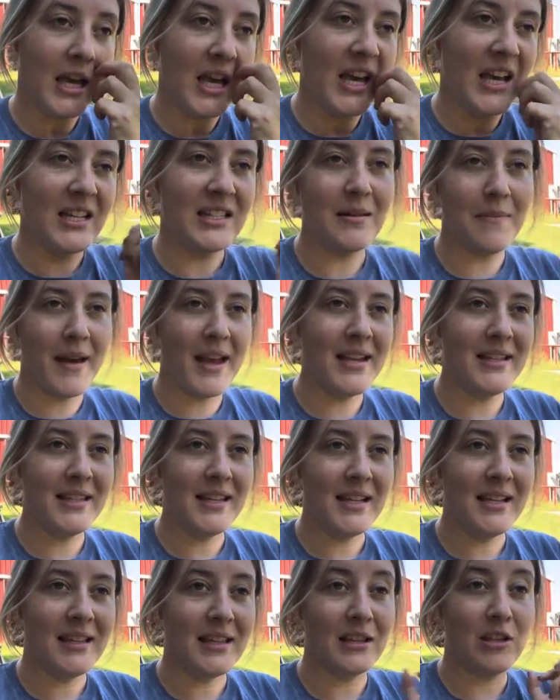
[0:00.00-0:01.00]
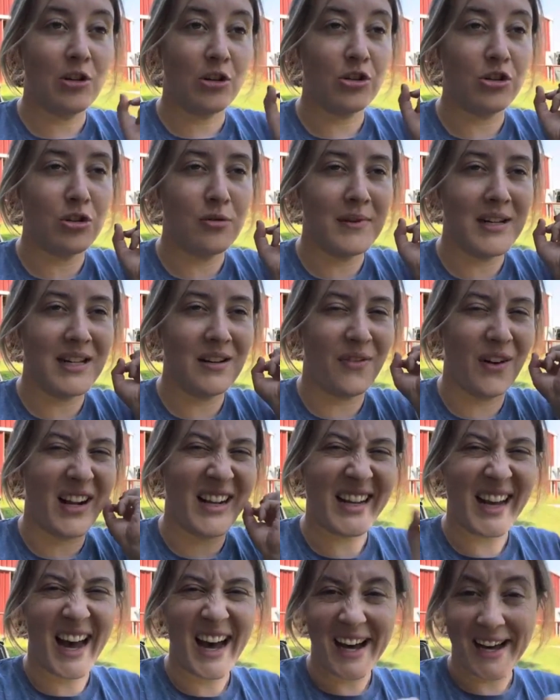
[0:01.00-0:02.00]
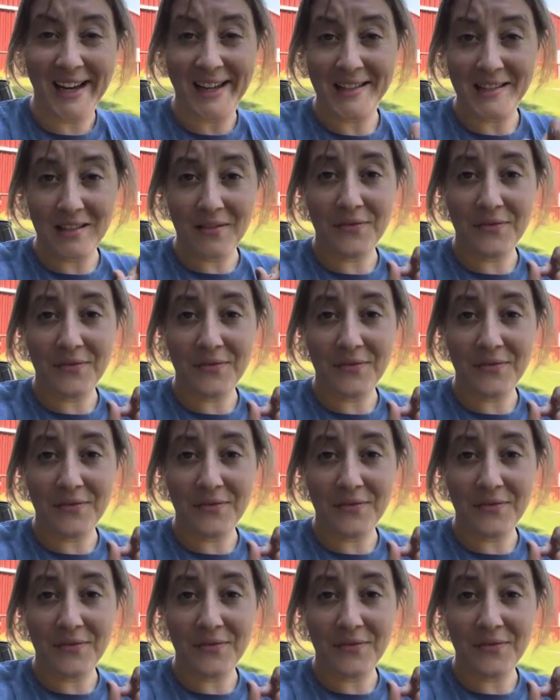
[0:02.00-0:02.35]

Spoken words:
it's amazing that there are so many different kinds